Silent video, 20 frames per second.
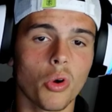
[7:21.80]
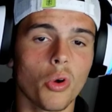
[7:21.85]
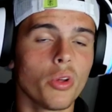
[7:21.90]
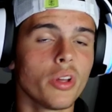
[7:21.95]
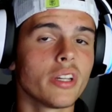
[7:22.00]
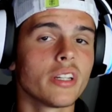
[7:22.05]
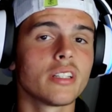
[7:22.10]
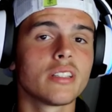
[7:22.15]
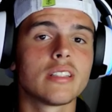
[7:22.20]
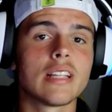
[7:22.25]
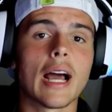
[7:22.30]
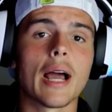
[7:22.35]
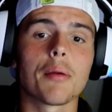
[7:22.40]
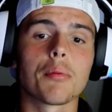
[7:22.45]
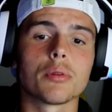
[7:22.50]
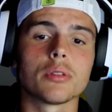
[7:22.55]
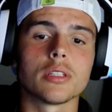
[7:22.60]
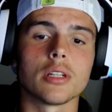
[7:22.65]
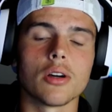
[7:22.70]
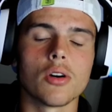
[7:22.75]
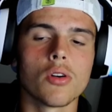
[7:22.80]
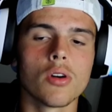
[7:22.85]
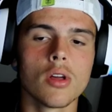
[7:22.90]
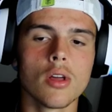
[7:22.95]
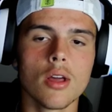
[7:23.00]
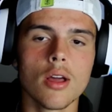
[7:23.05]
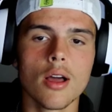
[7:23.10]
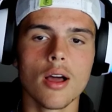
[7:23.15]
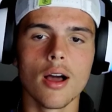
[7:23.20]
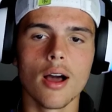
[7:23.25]
only time could tell.
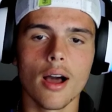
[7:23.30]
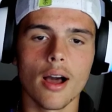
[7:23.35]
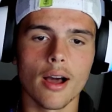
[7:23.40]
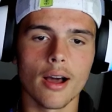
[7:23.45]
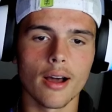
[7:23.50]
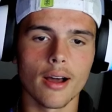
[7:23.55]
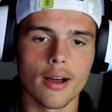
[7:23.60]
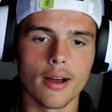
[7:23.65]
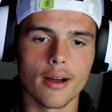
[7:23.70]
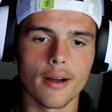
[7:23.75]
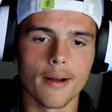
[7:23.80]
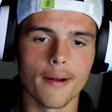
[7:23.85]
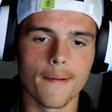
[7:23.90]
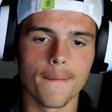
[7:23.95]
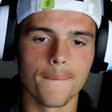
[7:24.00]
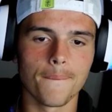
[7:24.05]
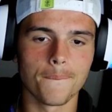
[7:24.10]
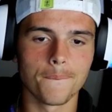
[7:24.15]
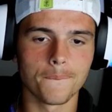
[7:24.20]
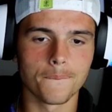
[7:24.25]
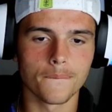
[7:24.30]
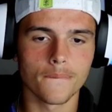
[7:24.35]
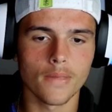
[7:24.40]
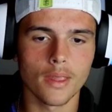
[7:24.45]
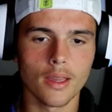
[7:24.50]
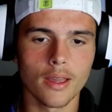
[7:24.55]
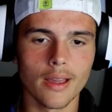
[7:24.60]
Um,